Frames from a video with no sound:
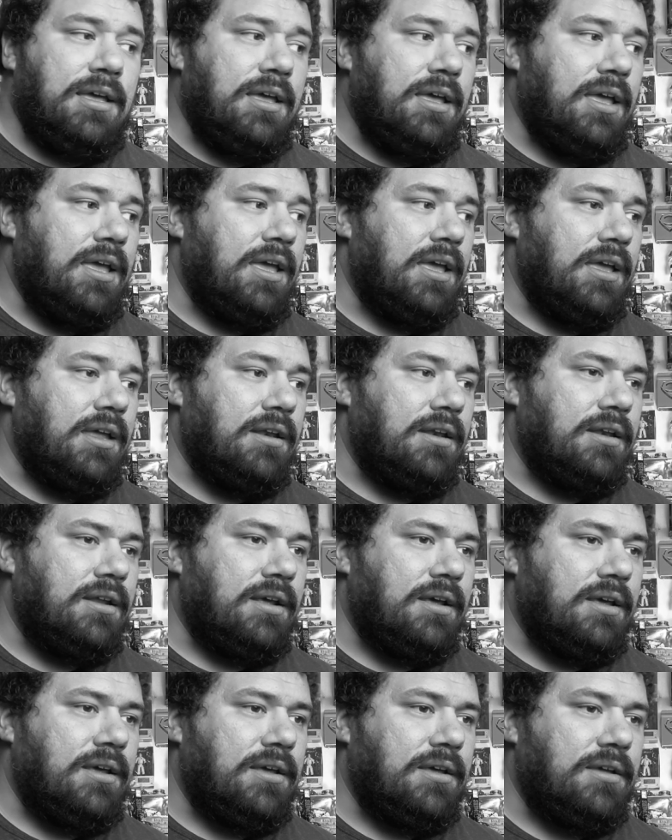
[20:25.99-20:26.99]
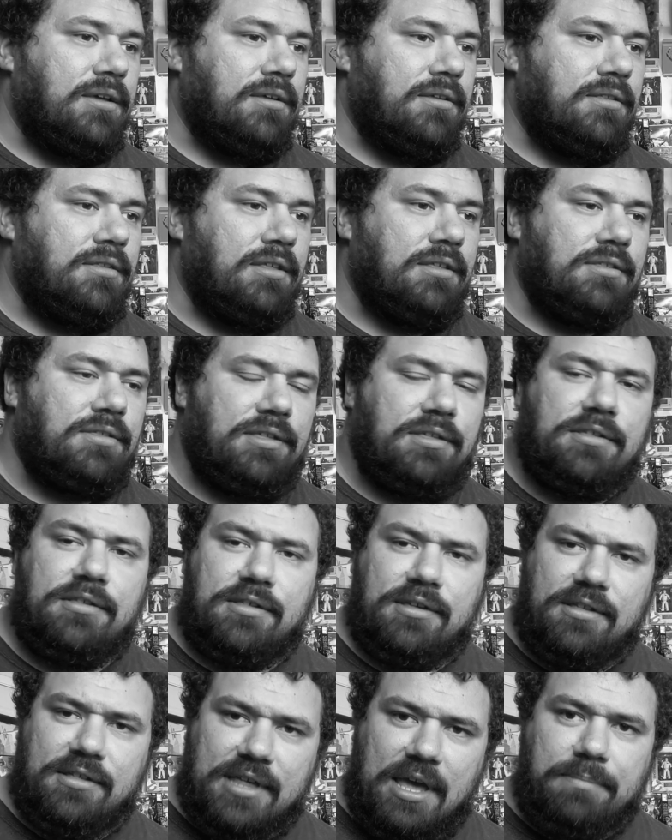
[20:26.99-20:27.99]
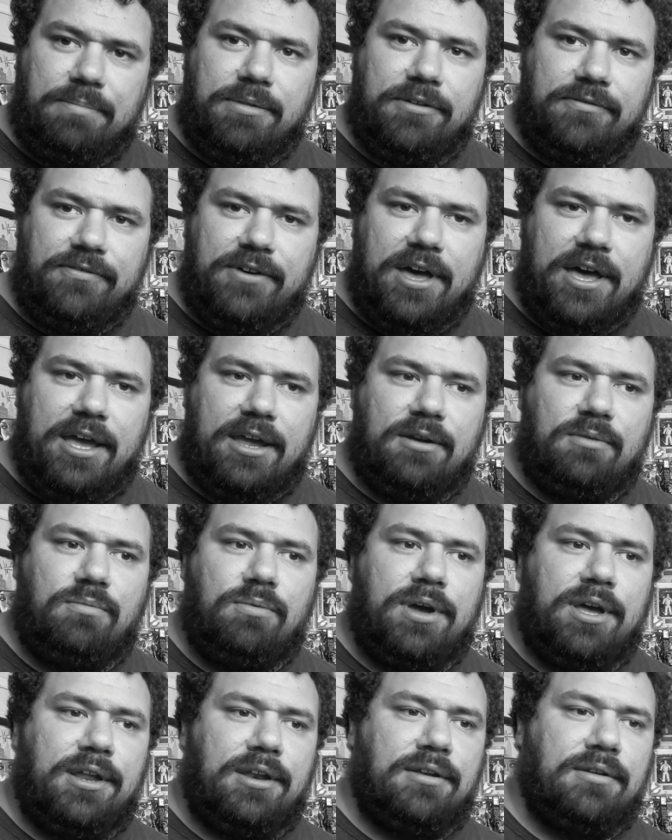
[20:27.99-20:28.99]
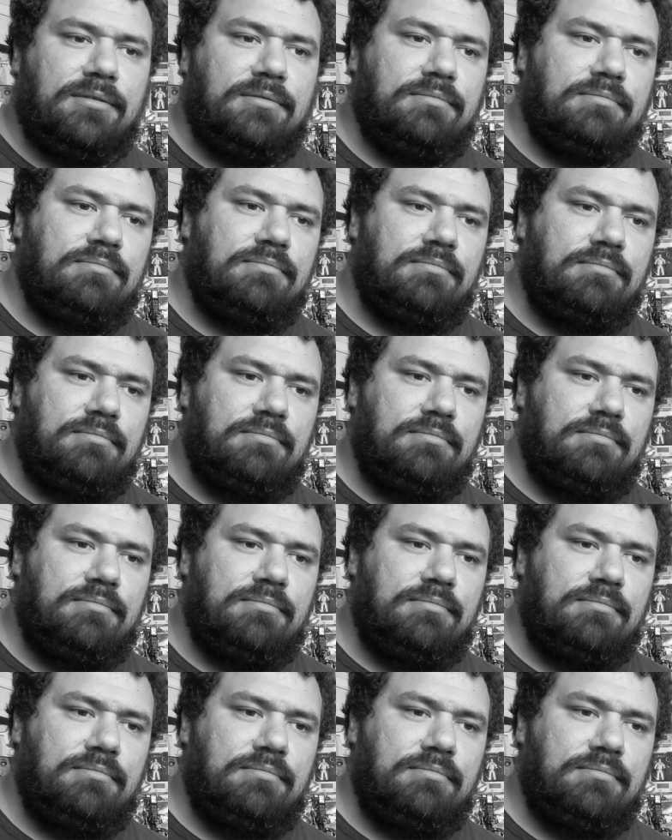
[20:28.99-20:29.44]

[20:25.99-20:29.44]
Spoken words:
And this is exemplified when,